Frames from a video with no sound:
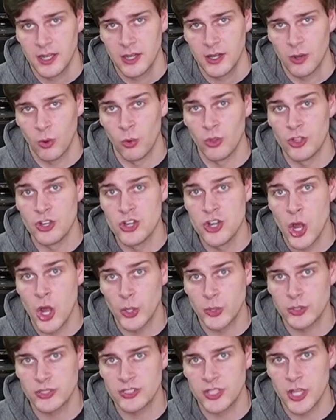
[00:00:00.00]
or the
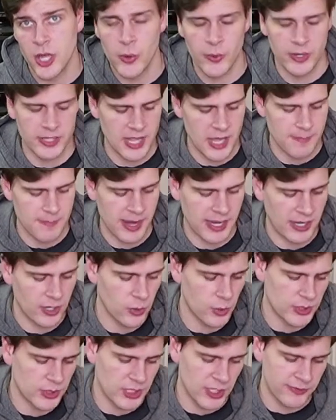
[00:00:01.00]
notes that are in that main
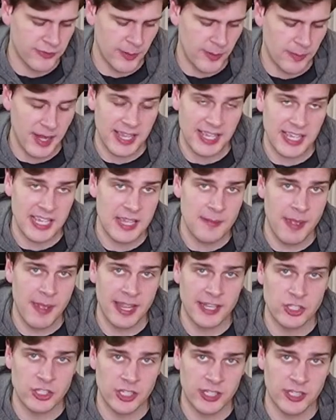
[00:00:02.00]
chord. So if I play E
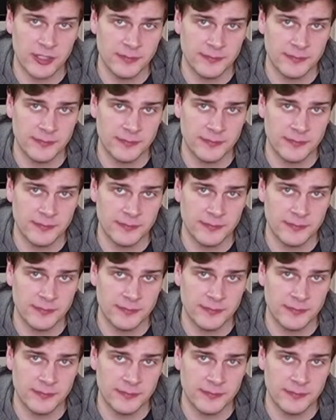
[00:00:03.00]
major,